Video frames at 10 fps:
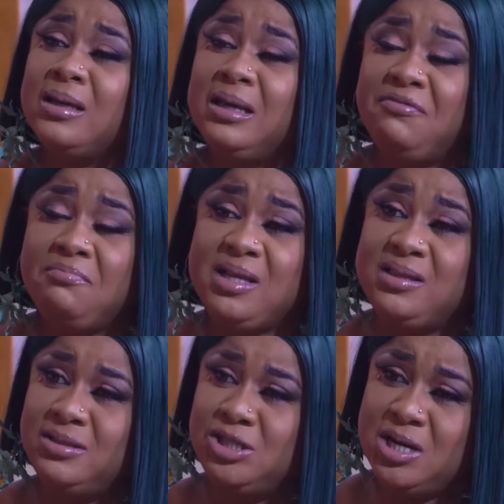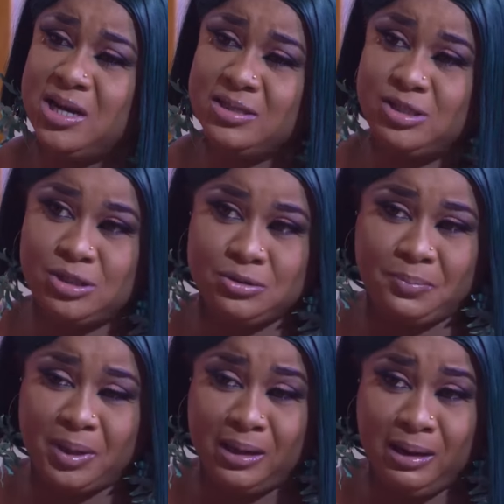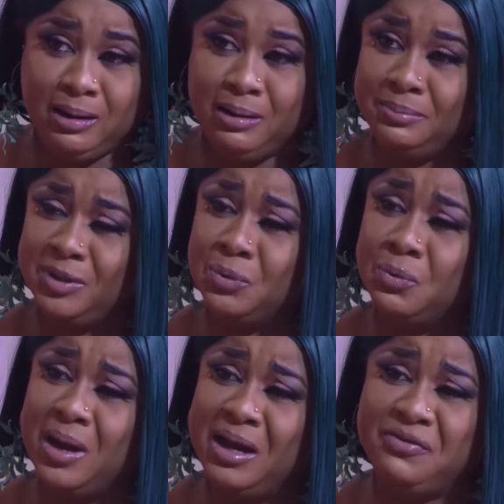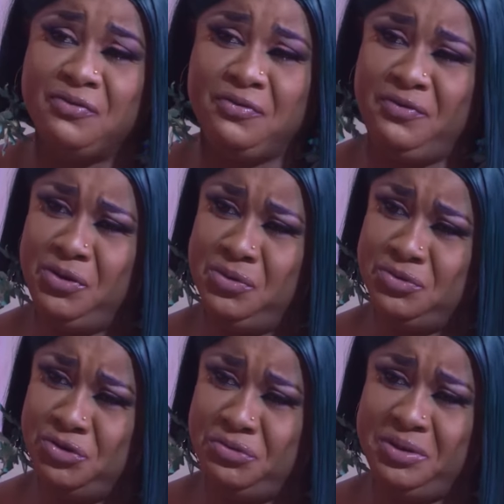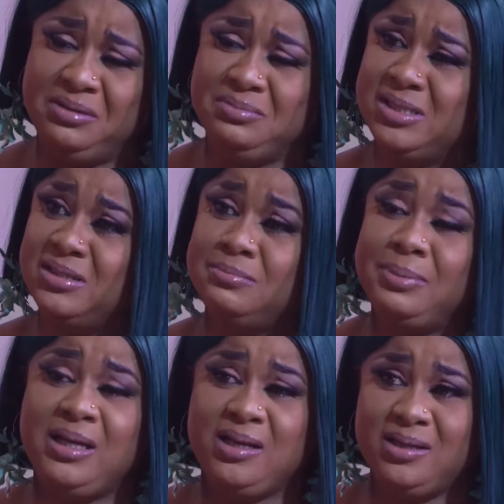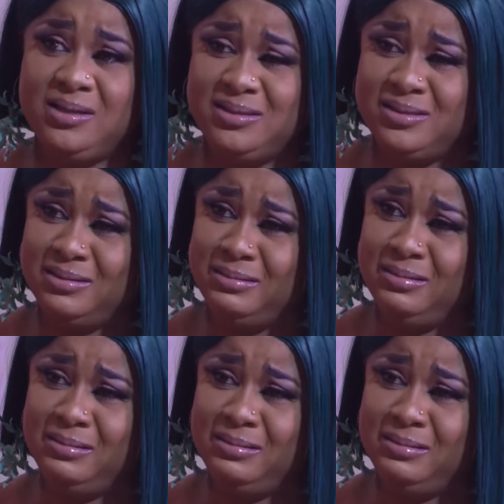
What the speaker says: Give me the chance to become the wife of your dreams, please.